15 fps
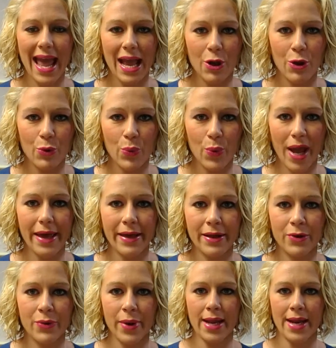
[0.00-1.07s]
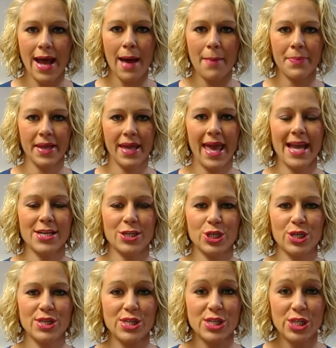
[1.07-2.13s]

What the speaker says: a great application.